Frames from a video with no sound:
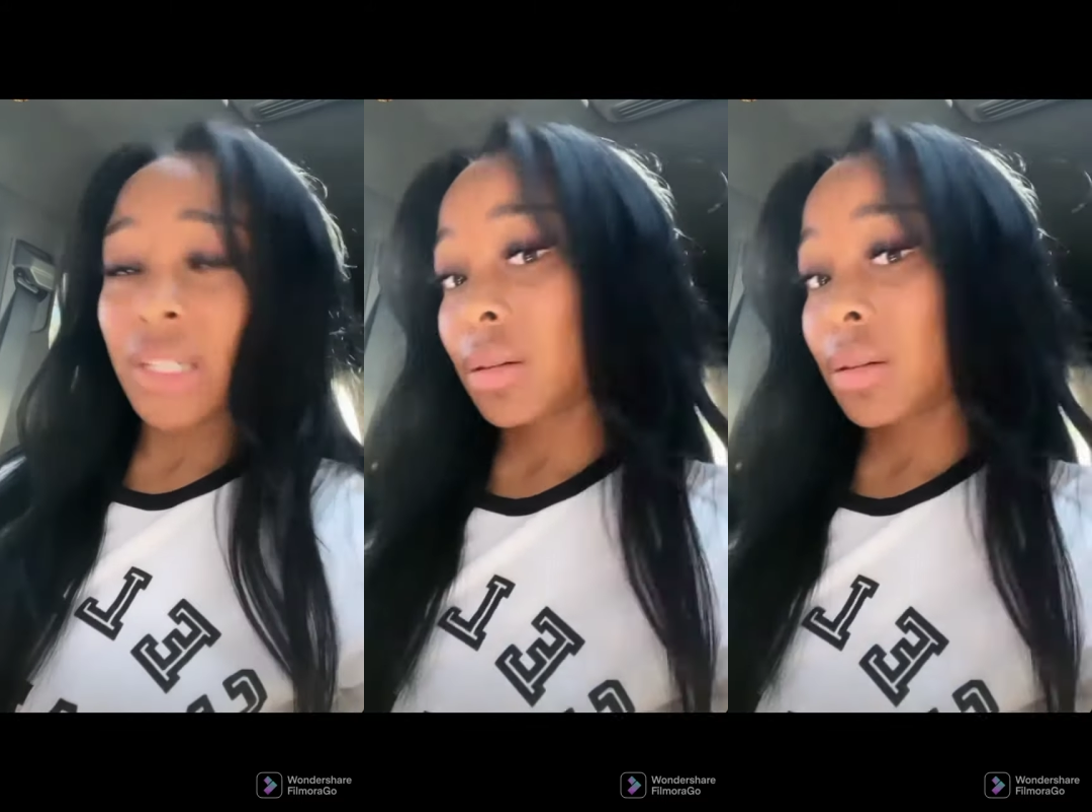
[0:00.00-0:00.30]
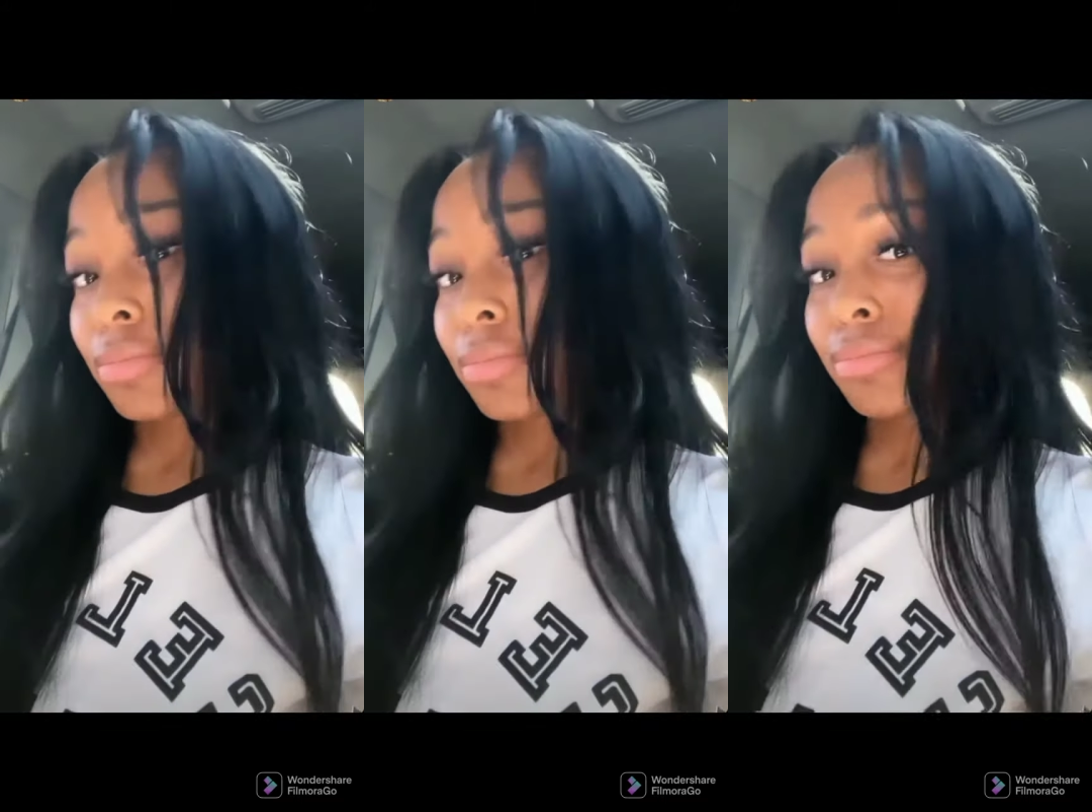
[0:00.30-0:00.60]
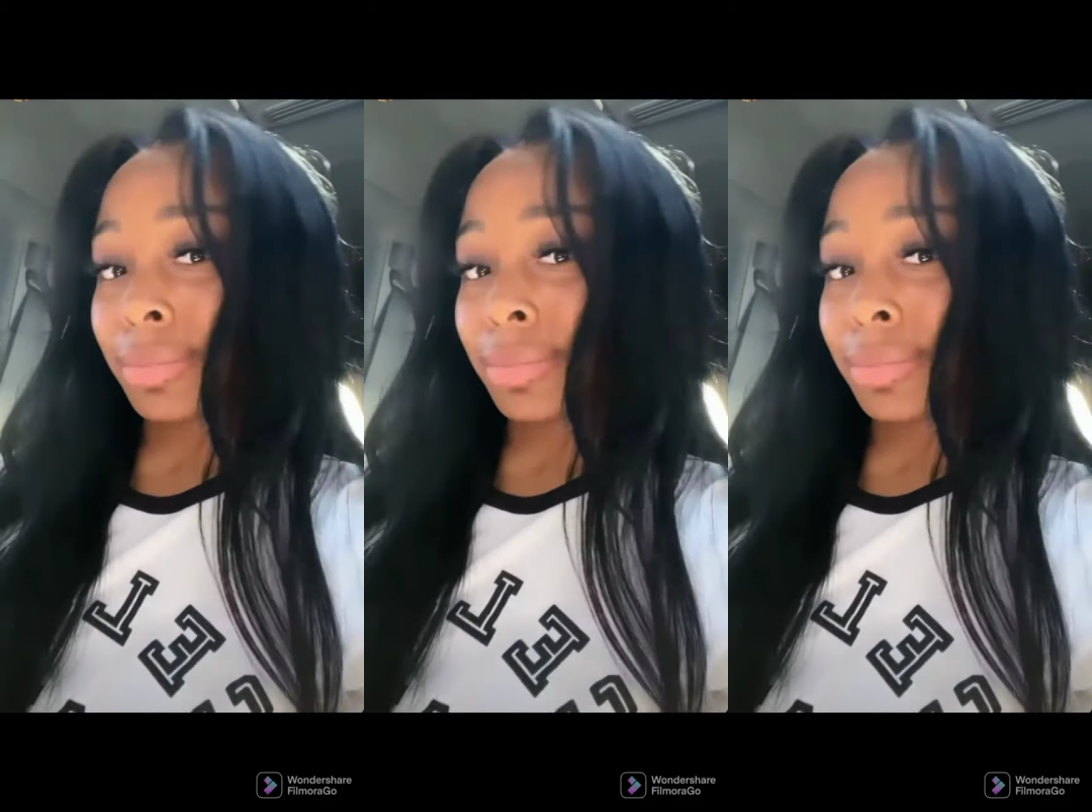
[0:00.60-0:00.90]
If I'm
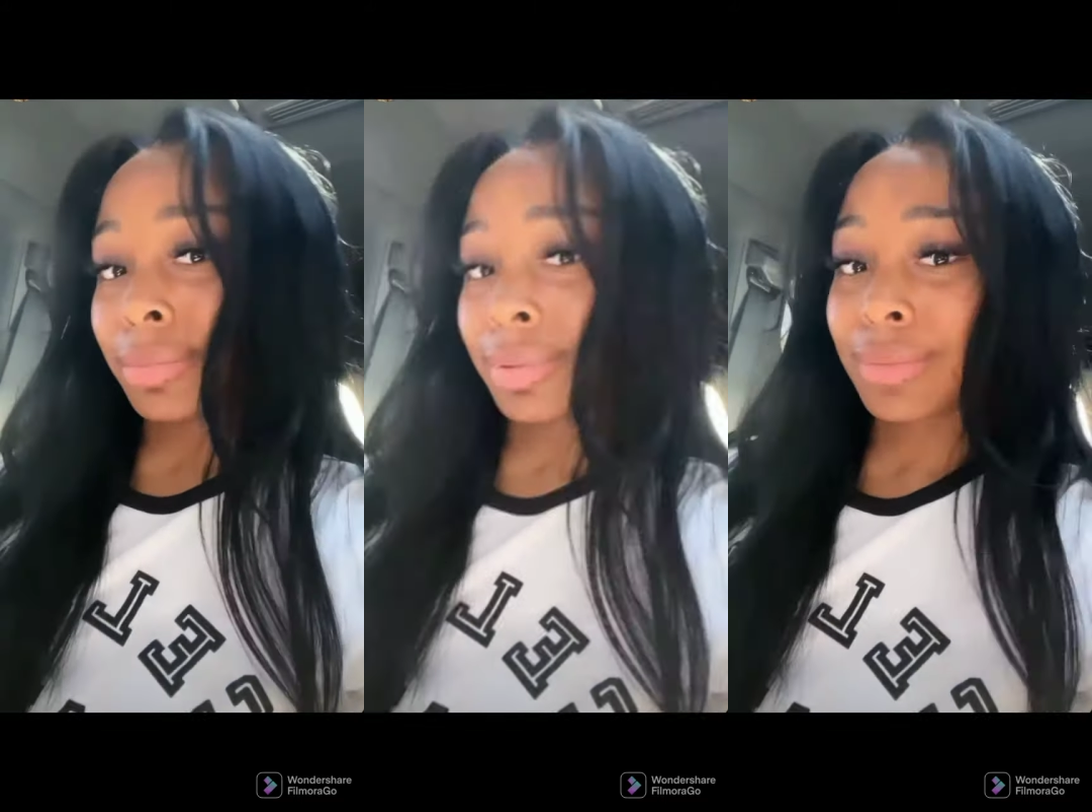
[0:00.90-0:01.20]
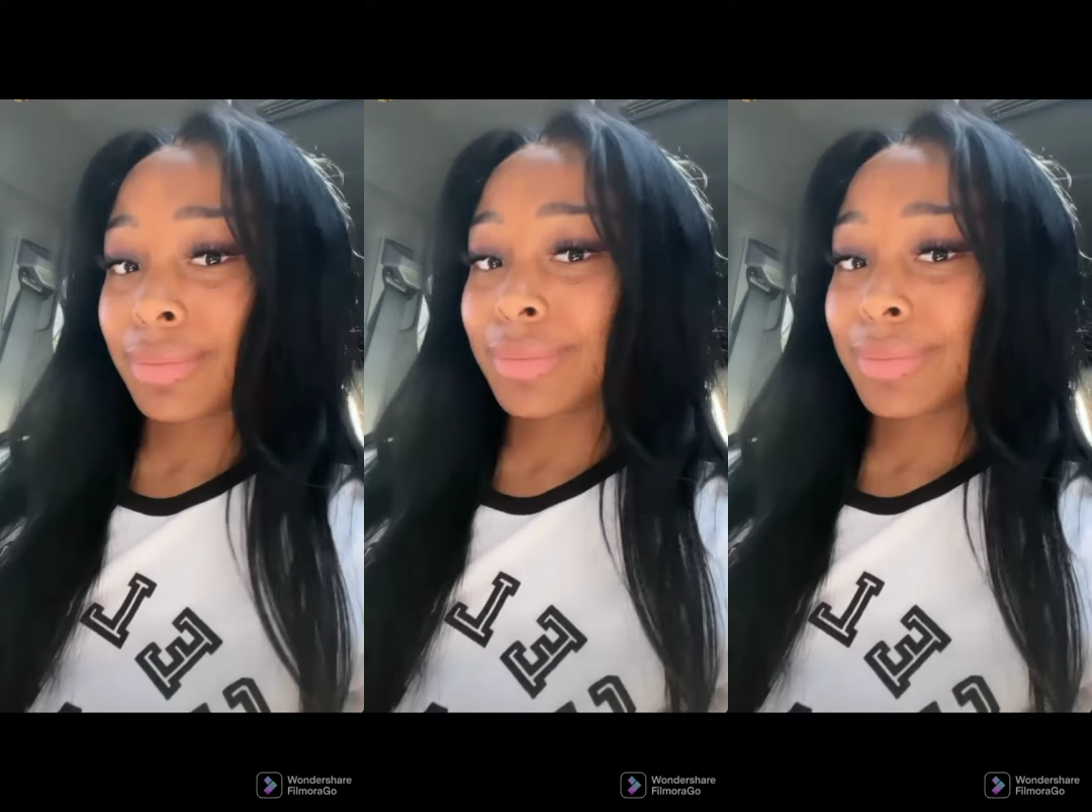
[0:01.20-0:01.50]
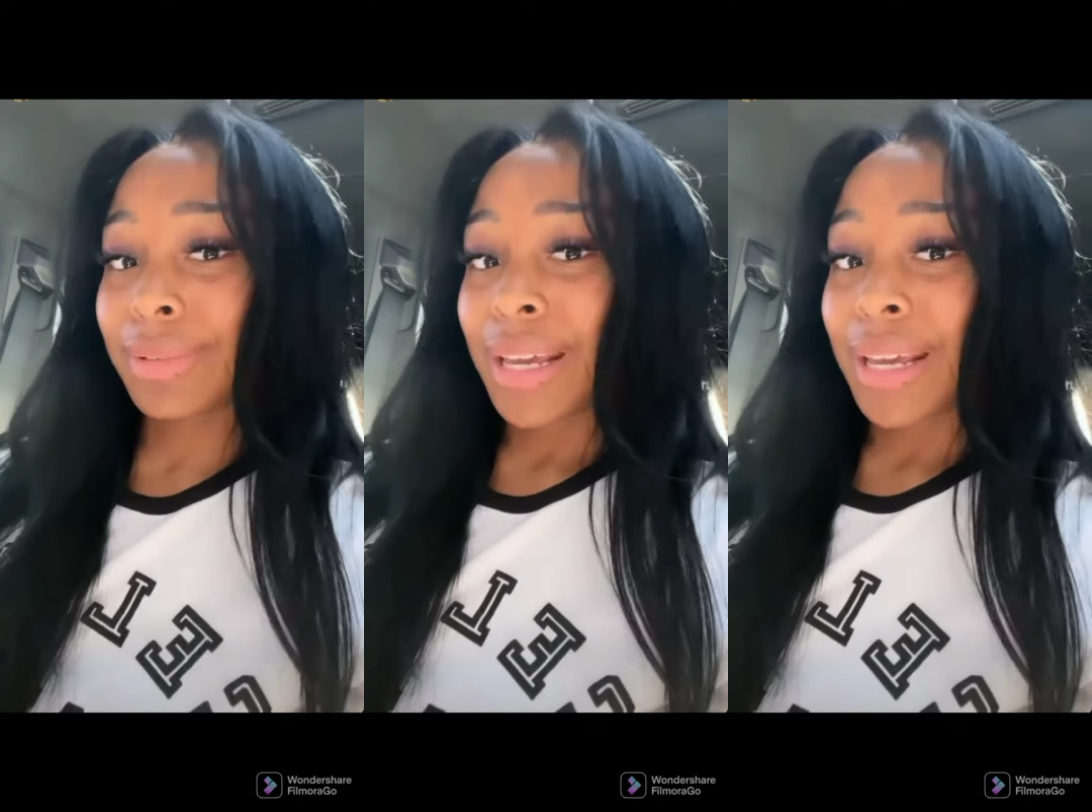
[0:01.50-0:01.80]
doing something,
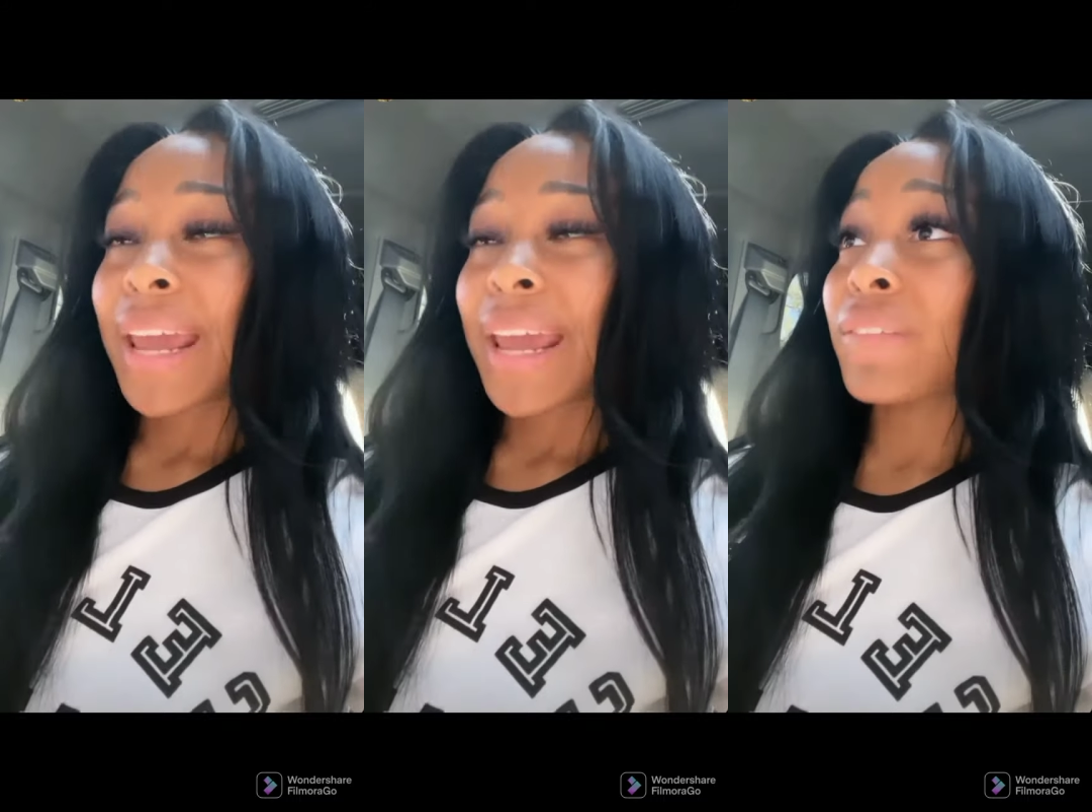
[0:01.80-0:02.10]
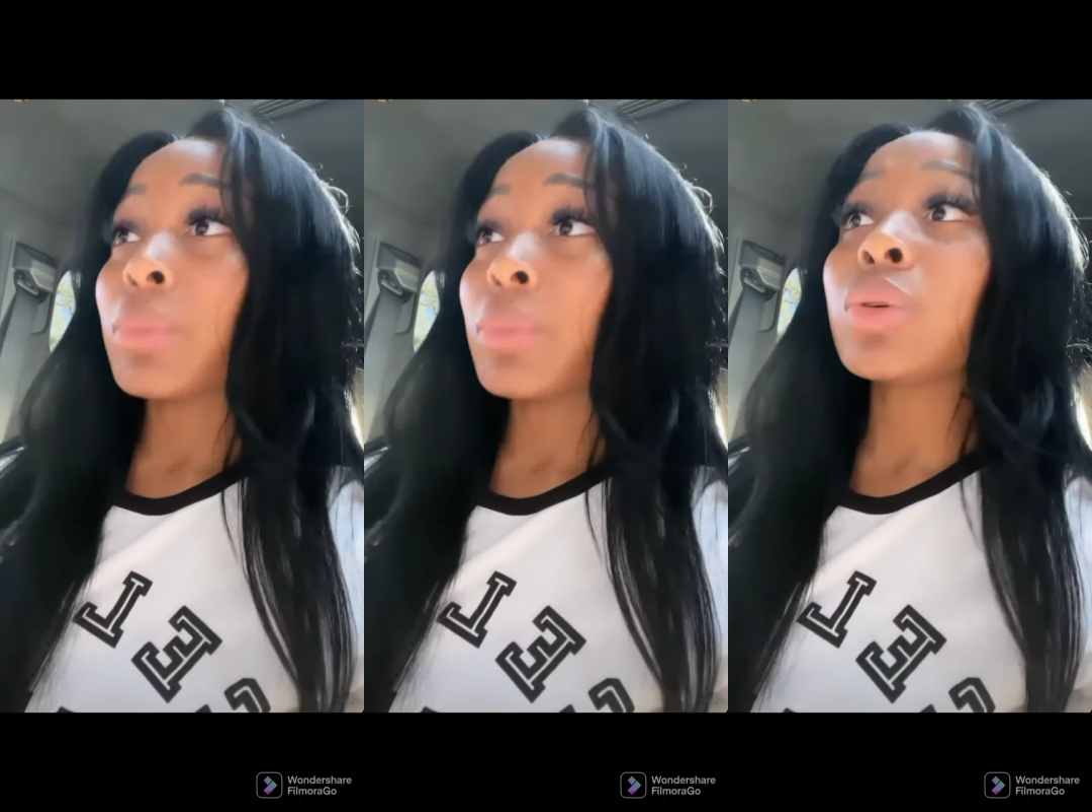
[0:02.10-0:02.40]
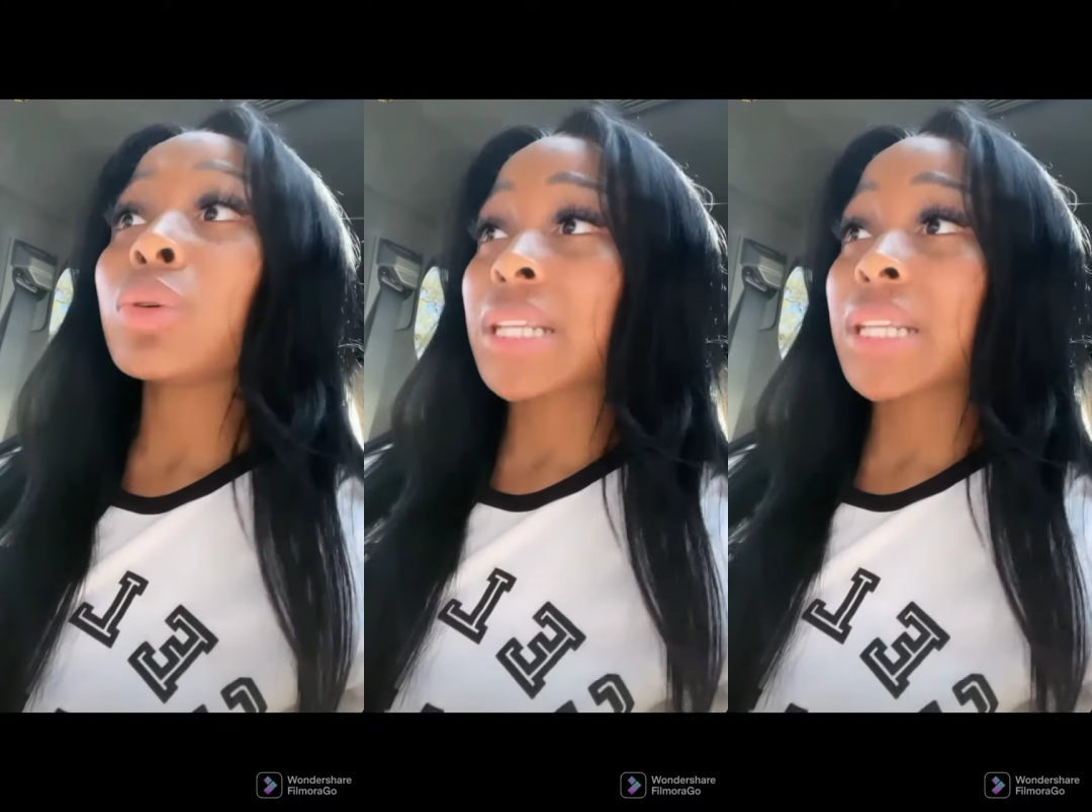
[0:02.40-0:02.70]
it's to make it look
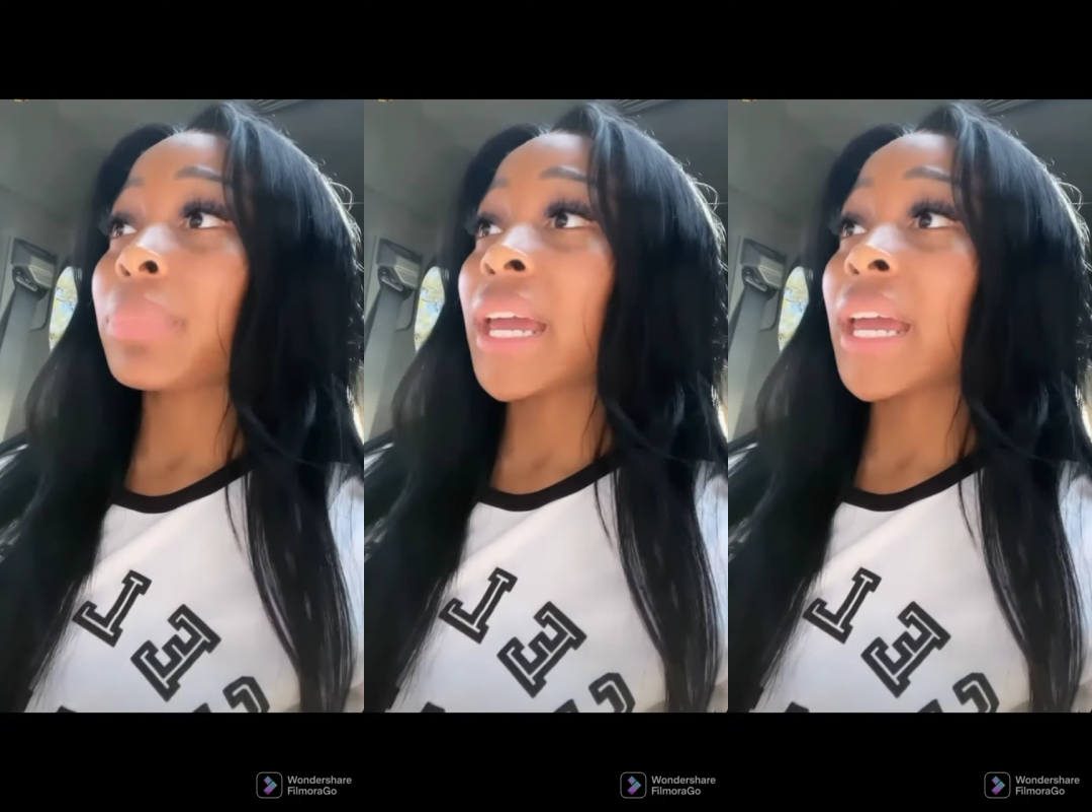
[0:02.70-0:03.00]
better.